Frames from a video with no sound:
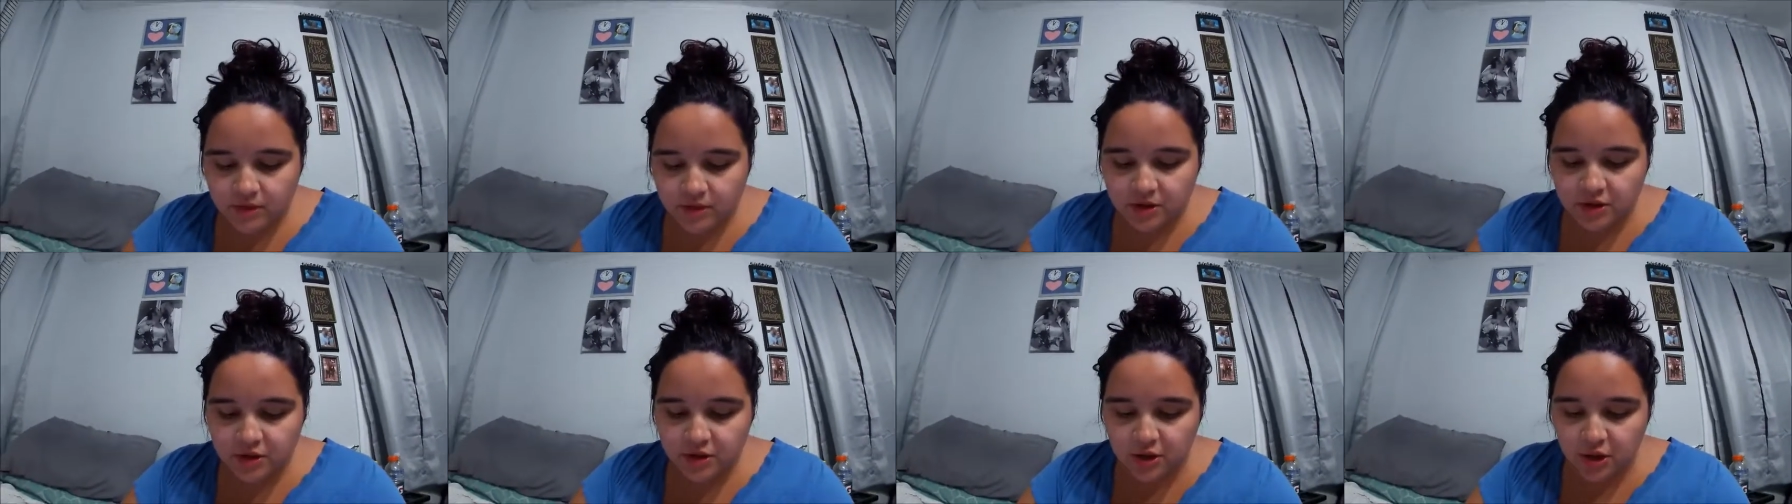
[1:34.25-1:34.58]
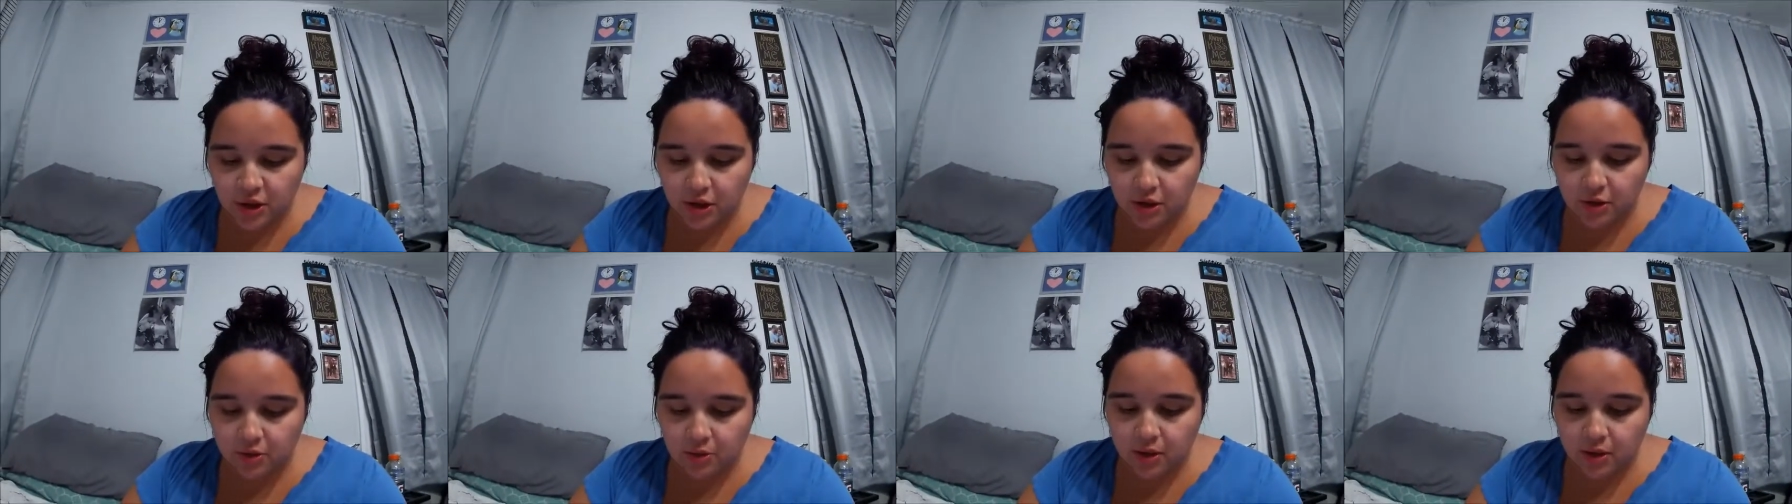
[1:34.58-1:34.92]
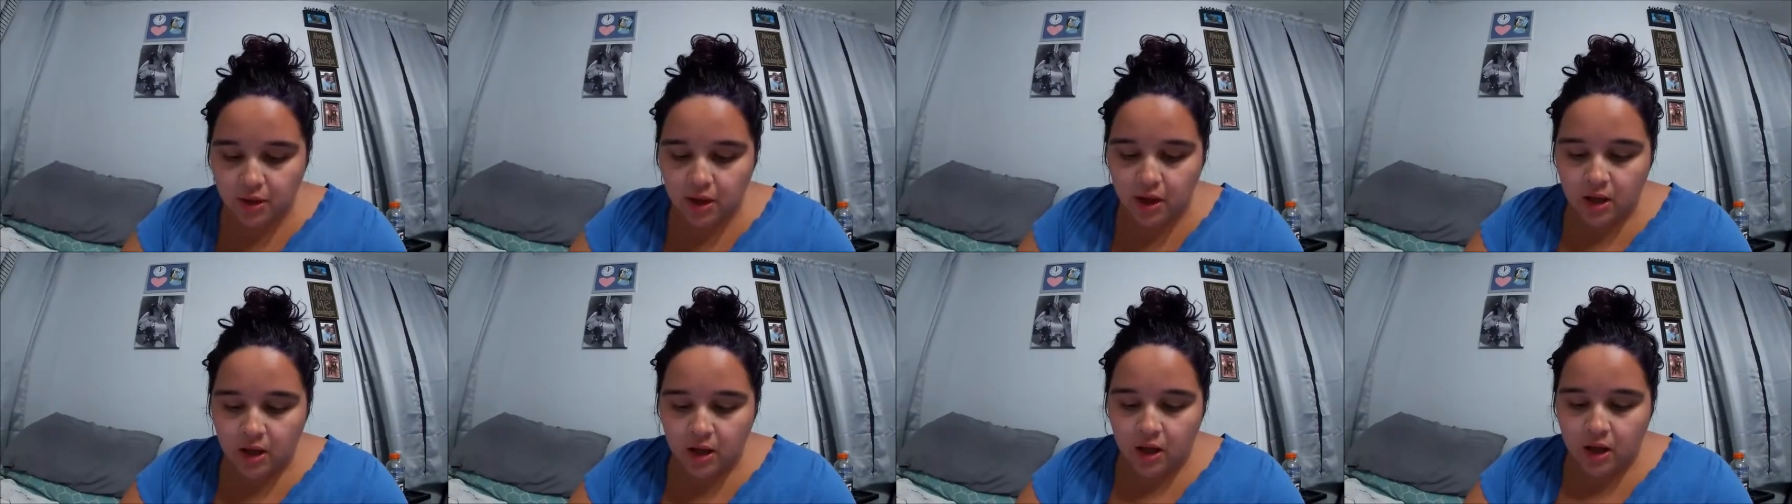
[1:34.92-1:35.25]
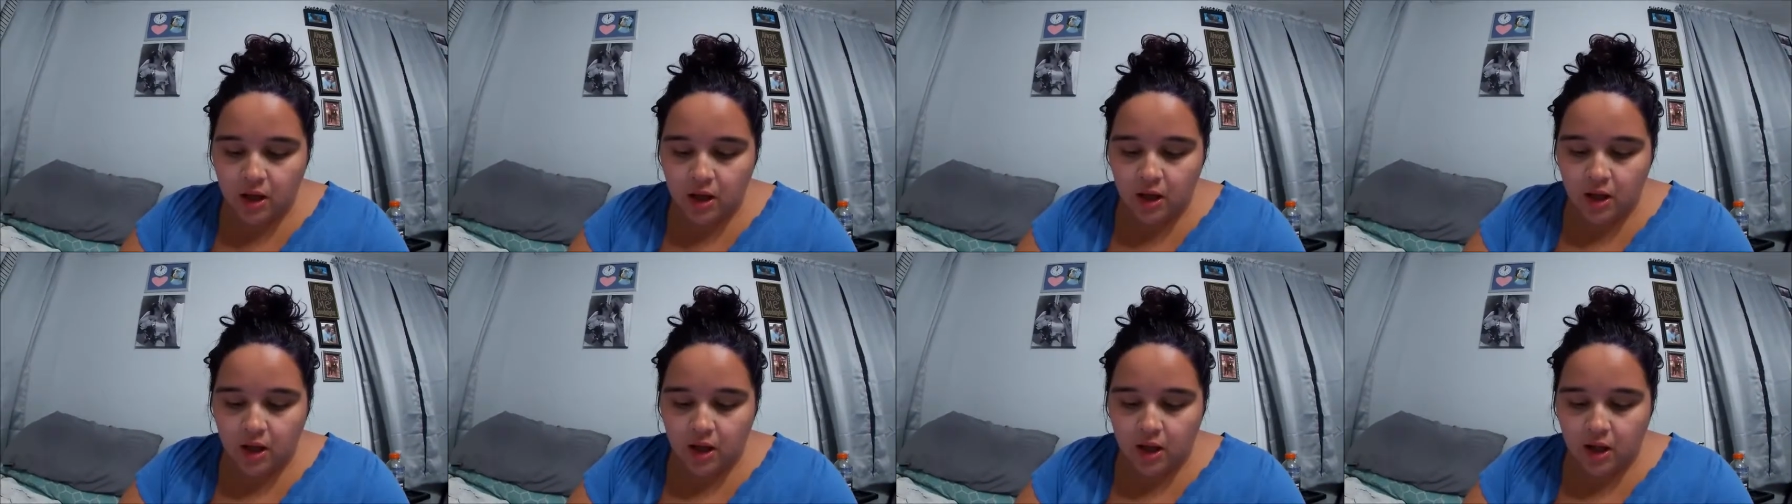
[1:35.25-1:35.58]
So
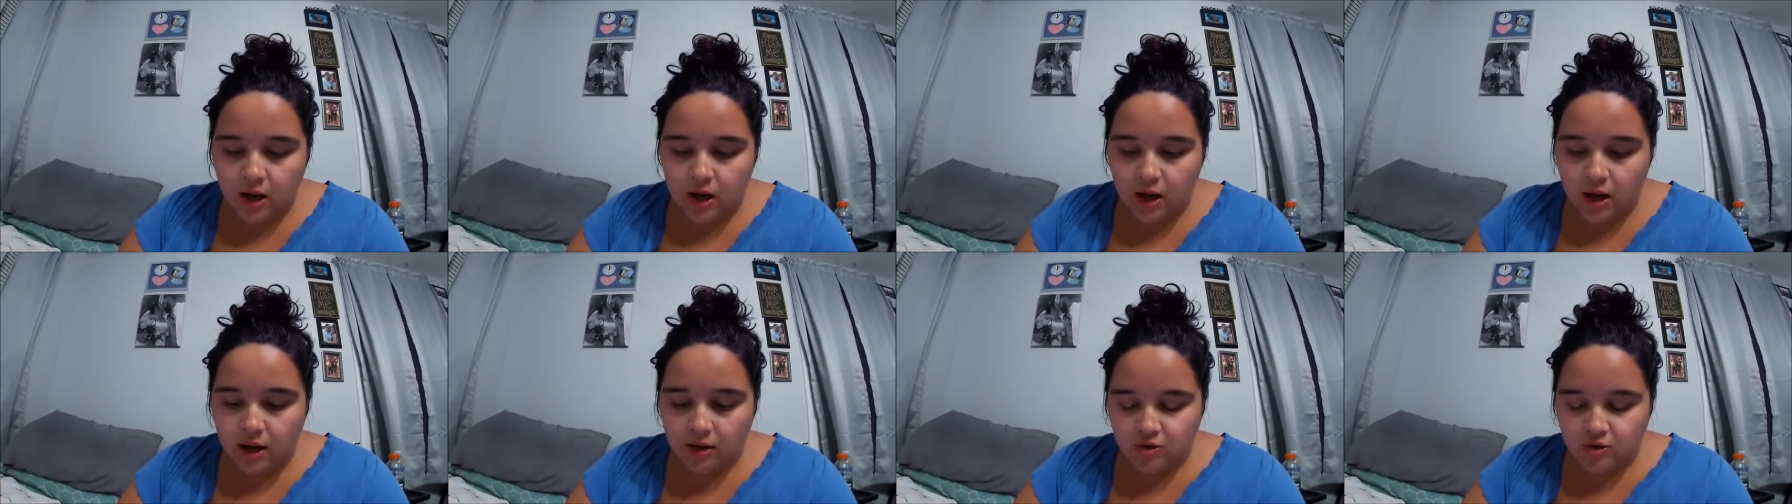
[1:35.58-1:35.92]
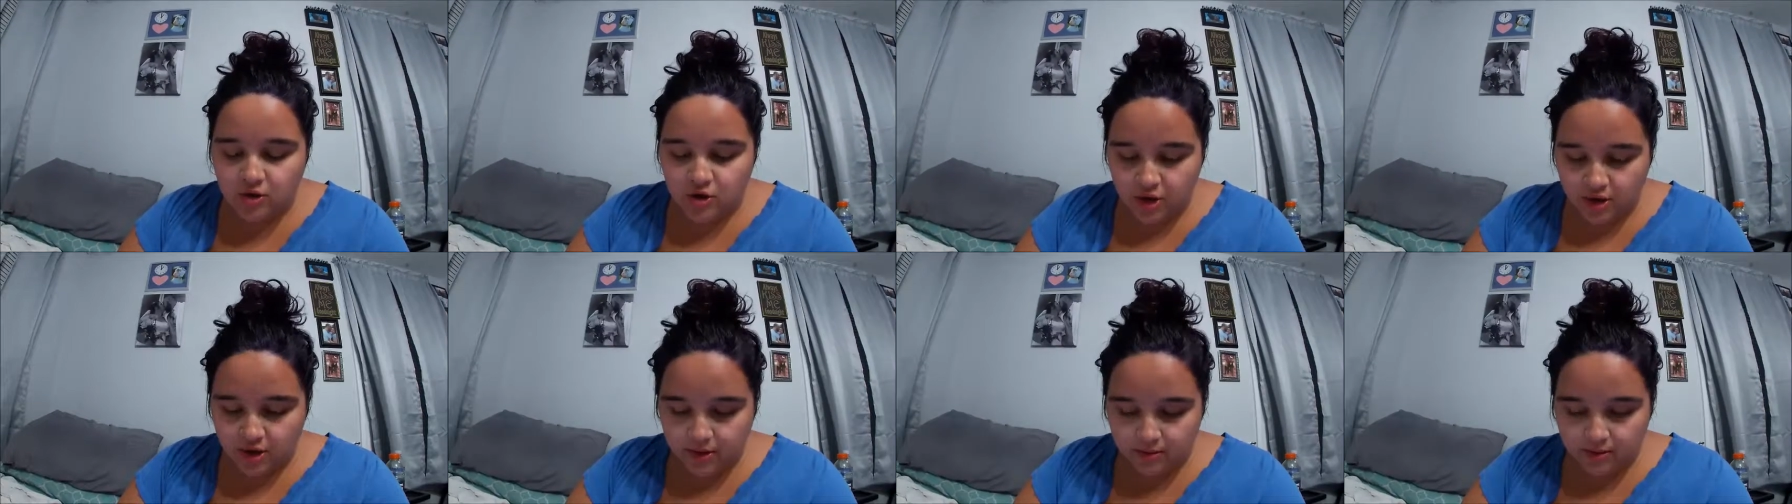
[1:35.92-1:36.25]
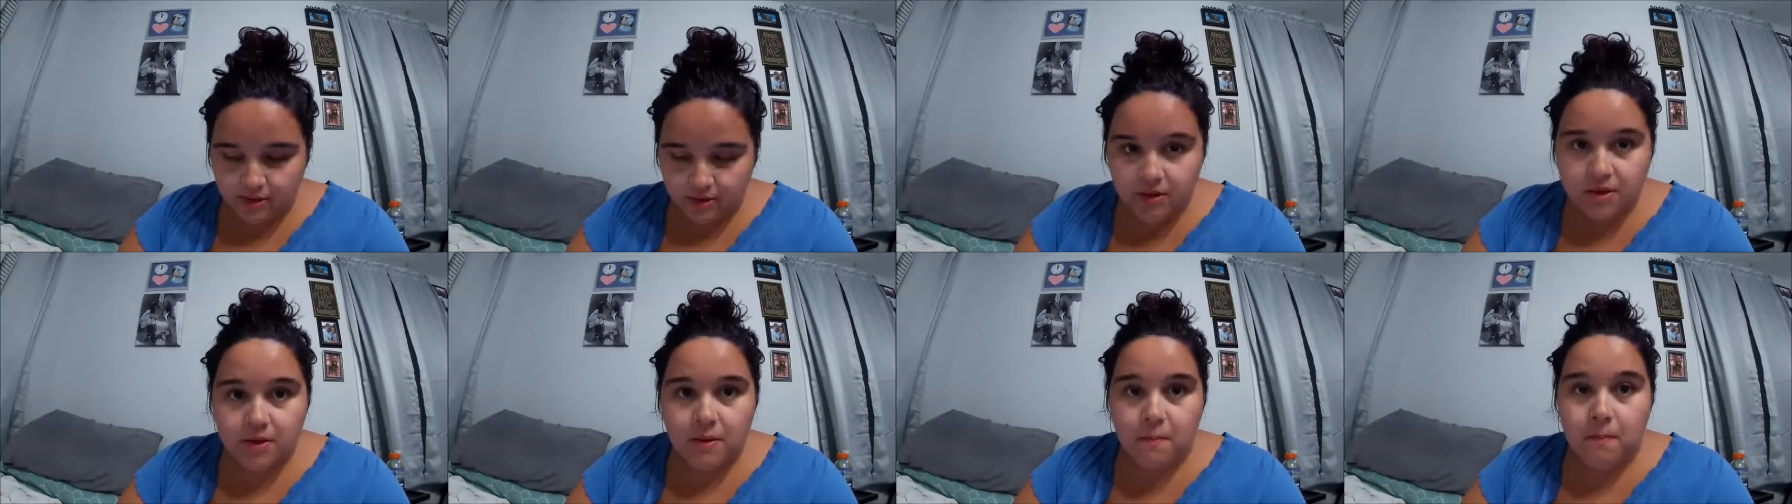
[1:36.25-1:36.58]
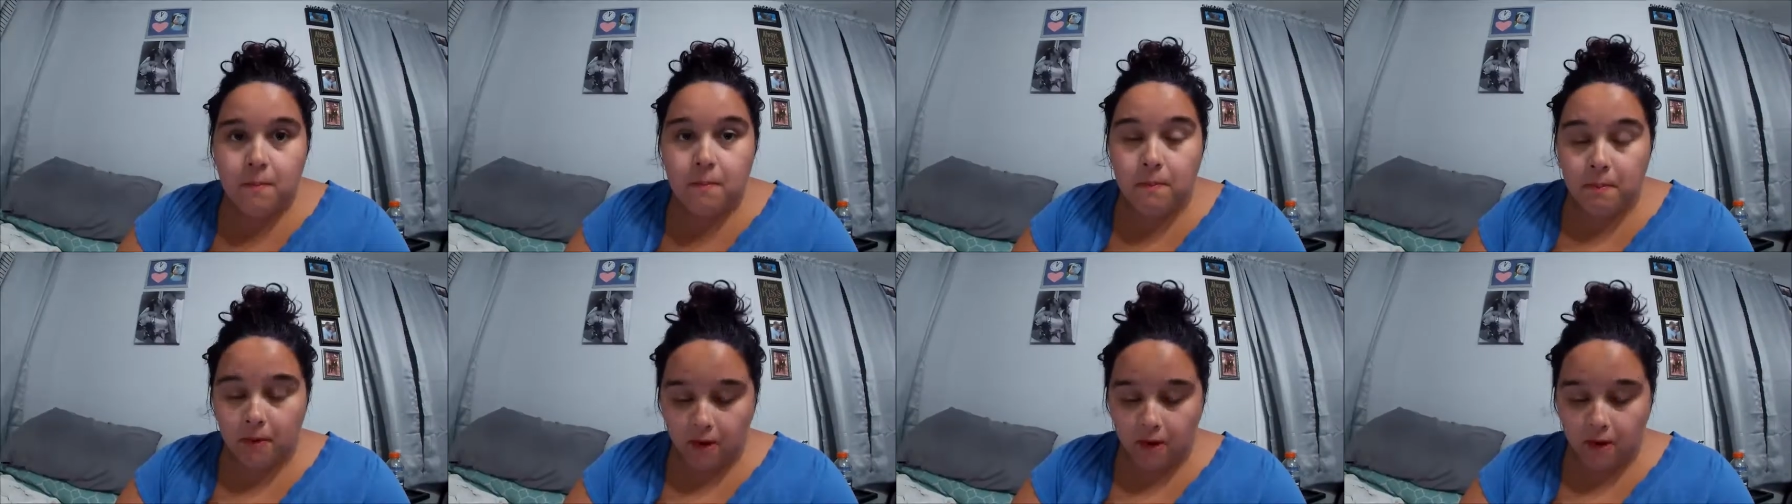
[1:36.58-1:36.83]
I'll show you what the